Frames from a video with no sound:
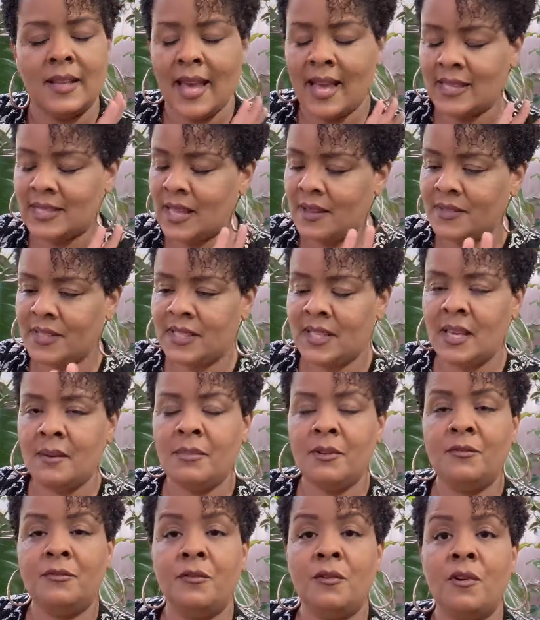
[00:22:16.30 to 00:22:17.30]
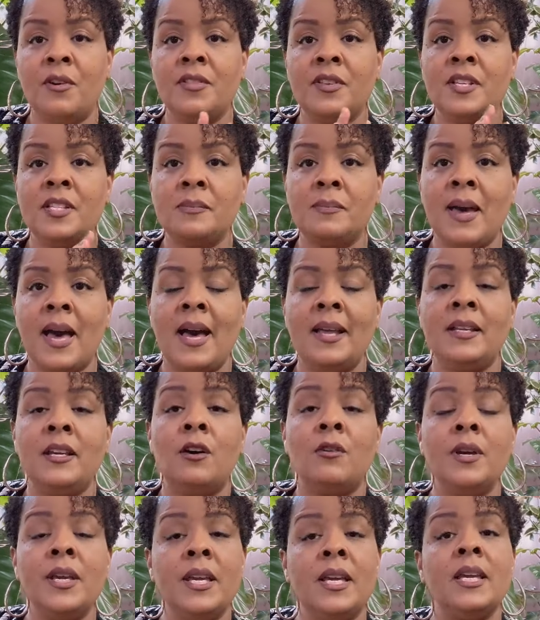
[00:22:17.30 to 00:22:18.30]
as I've said before, this
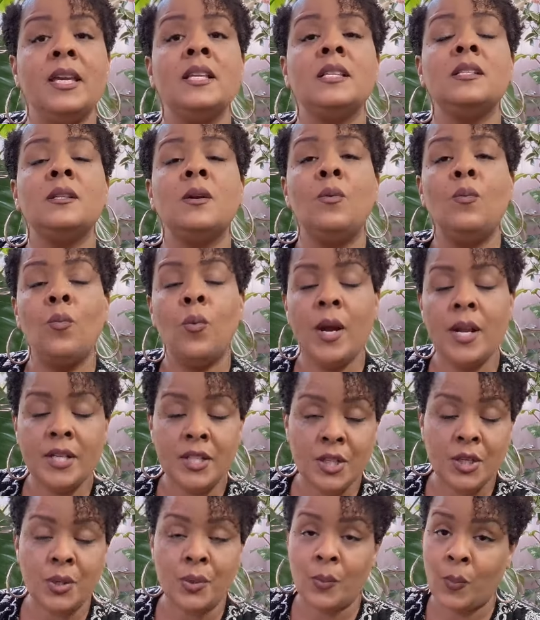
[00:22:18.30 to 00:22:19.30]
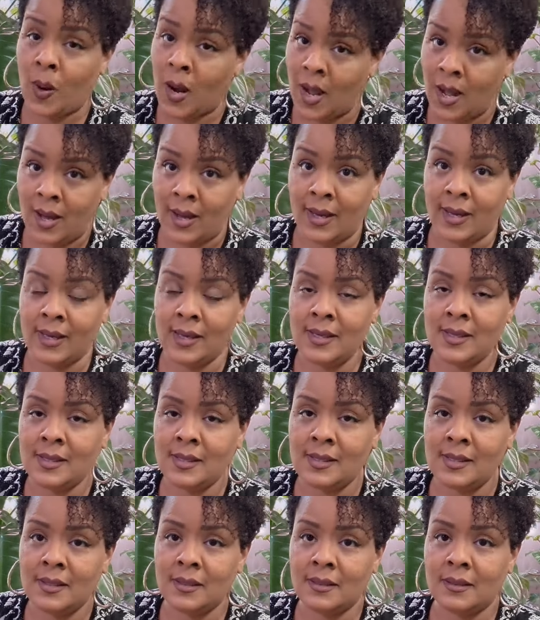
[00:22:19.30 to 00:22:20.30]
patio is
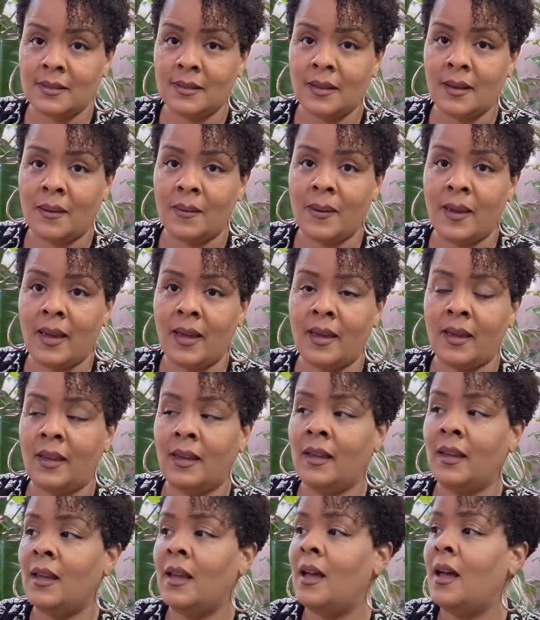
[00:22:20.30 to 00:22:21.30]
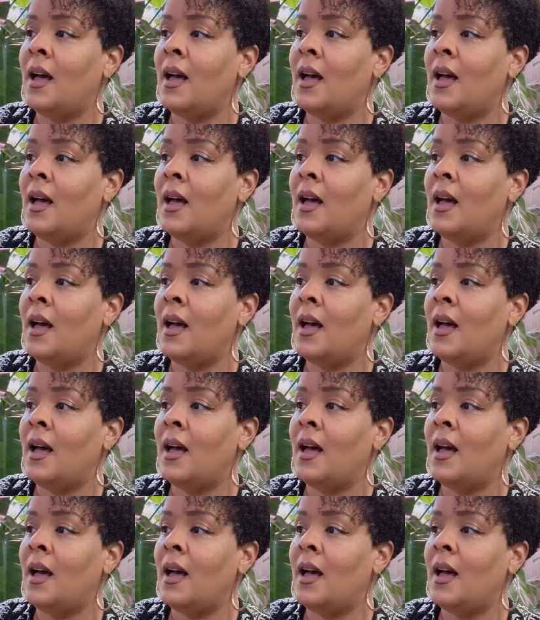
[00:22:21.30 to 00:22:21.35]
winterized, okay?